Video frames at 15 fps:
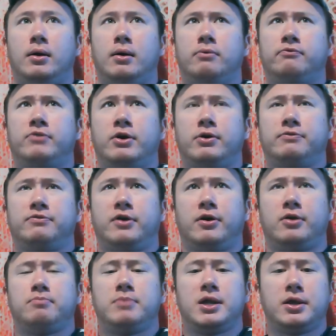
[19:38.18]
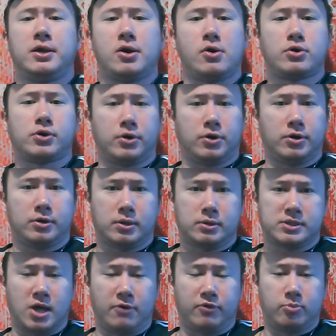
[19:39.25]
very, very mediocre
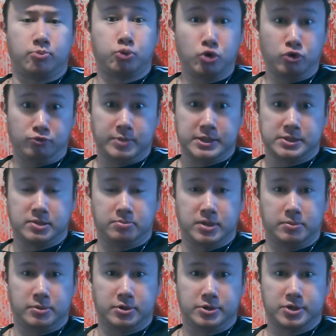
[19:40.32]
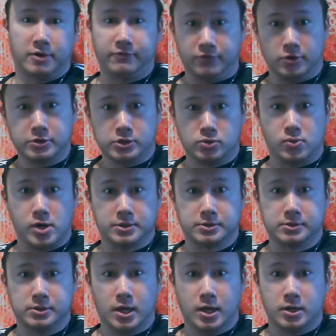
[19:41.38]
self-improvement subliminals, our first
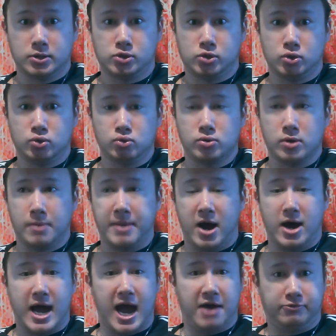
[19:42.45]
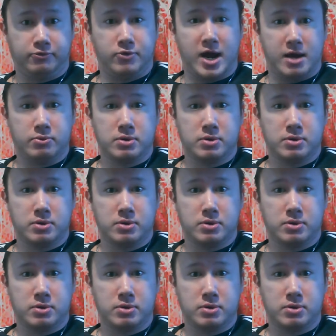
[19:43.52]
ones, to about halfway.